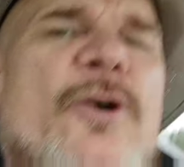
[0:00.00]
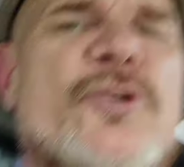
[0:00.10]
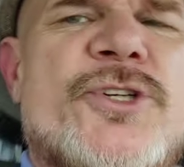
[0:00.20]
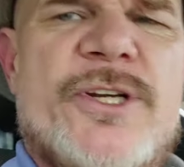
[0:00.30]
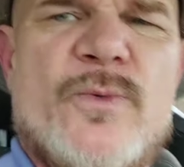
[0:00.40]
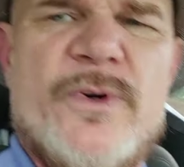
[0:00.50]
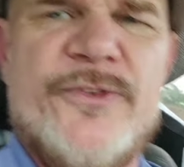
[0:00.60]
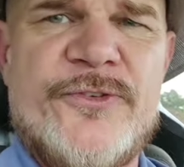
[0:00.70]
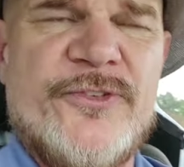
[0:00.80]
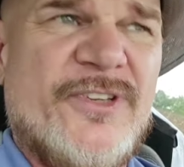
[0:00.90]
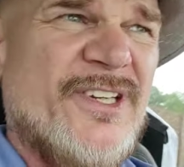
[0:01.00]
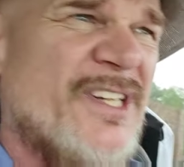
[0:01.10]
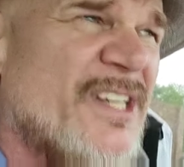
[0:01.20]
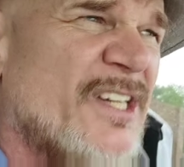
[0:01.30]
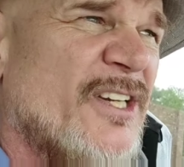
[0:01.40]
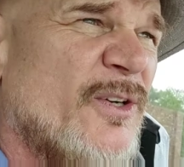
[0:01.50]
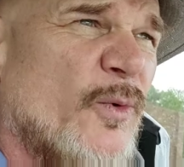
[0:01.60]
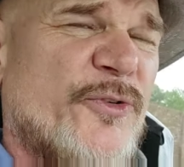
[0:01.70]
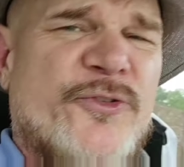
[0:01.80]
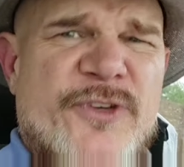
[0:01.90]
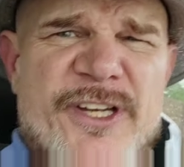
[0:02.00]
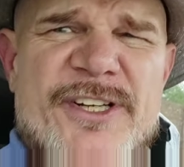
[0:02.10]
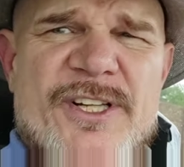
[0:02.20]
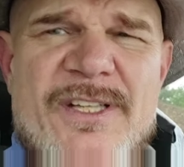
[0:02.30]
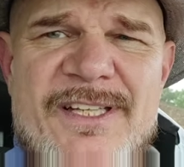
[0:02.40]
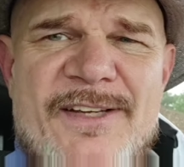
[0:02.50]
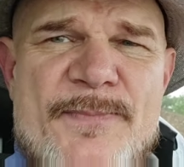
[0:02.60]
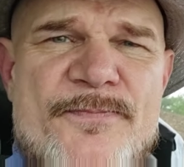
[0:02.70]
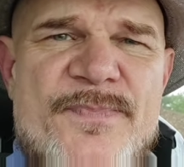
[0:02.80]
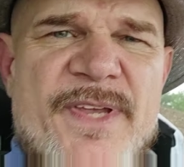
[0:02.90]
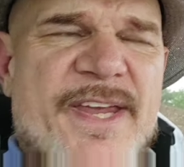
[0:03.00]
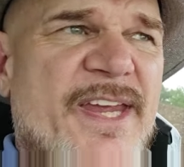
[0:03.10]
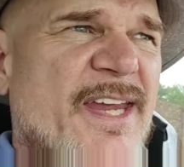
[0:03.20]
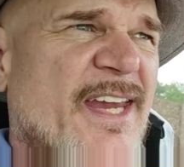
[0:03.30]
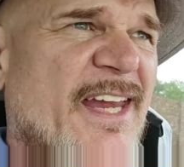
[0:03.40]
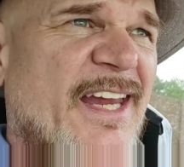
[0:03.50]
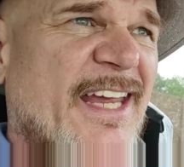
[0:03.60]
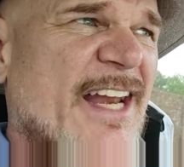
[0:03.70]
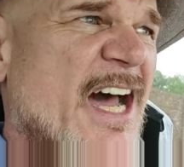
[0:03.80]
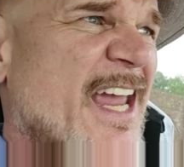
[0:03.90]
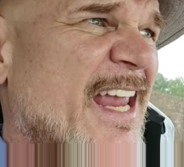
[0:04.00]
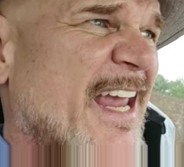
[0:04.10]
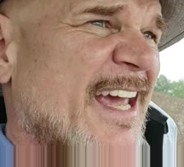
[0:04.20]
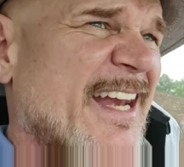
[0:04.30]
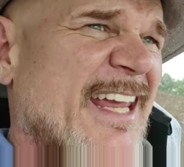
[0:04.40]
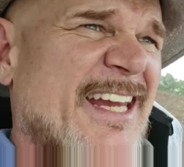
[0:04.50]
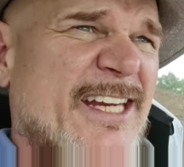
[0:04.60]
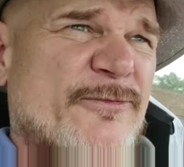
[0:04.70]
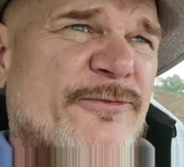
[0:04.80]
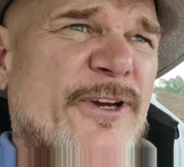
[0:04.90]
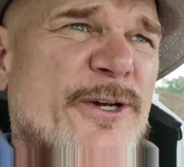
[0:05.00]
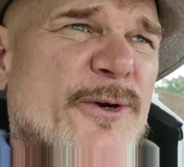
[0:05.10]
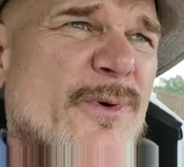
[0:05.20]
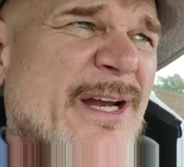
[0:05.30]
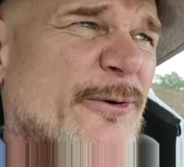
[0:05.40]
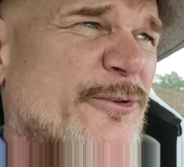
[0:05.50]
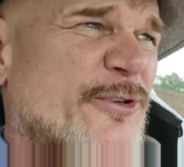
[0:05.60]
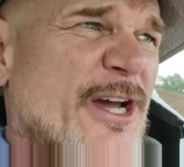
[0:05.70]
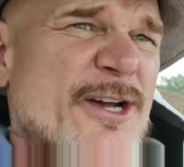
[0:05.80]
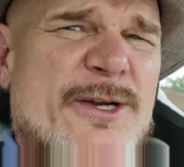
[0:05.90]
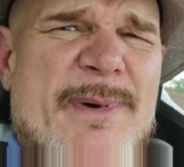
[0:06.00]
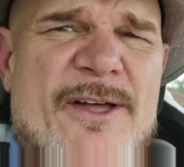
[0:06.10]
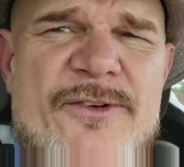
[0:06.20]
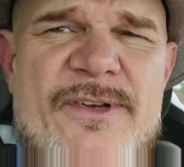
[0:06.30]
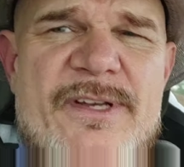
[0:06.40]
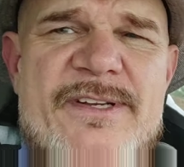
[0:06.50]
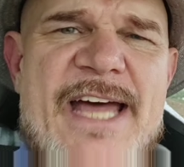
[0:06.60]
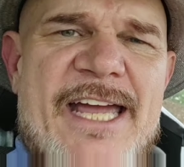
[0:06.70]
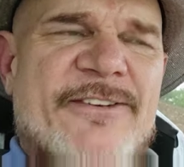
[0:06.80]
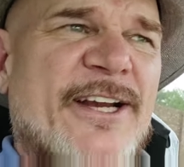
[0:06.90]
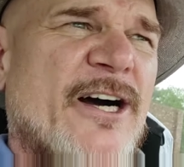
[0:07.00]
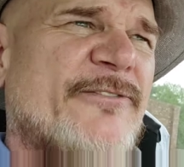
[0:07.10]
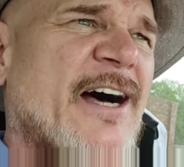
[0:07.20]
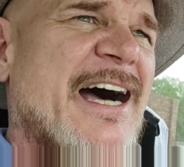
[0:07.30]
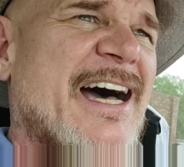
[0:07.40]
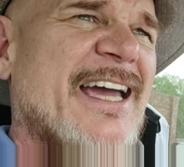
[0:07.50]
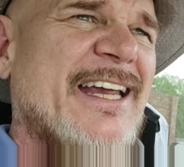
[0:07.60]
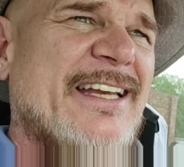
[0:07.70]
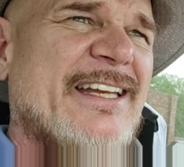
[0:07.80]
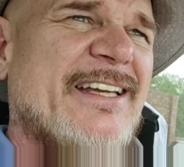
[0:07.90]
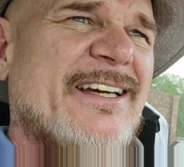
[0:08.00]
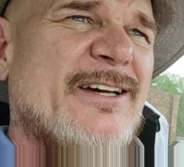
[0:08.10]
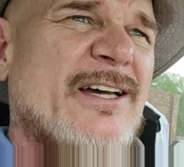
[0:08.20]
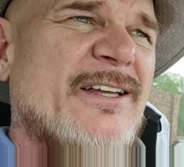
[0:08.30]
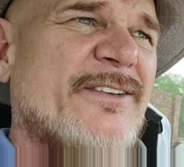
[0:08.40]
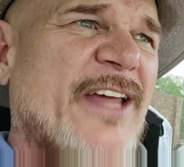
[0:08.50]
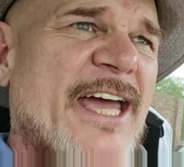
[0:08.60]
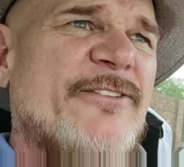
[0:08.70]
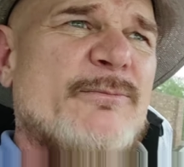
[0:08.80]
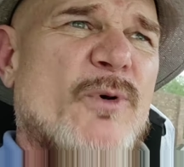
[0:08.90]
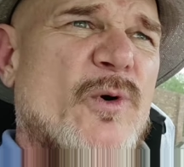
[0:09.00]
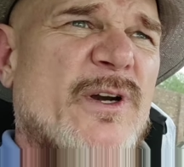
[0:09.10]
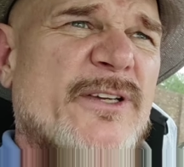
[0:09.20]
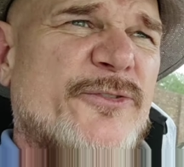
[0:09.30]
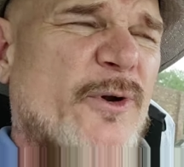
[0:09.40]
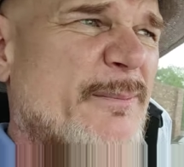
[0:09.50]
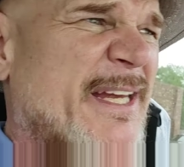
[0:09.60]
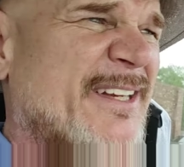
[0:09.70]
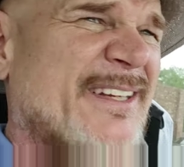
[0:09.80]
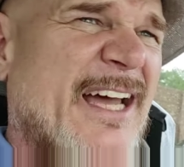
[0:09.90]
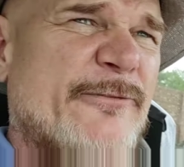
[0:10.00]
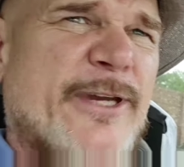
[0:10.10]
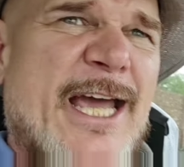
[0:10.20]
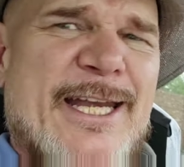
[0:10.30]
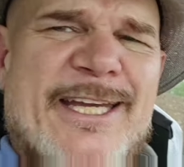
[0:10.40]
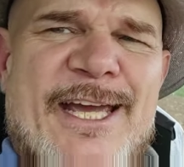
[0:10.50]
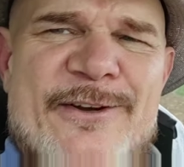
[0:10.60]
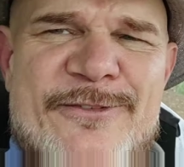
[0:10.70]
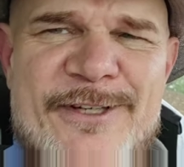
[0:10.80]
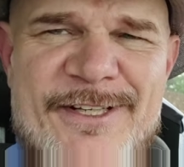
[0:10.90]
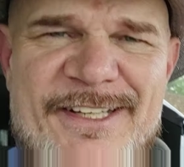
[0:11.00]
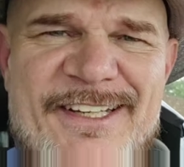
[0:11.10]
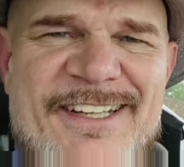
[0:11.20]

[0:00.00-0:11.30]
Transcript: ocean was was still. And I had a fear when I was young about diving off a high uh, diving board. So, I mean, I've got kind of a,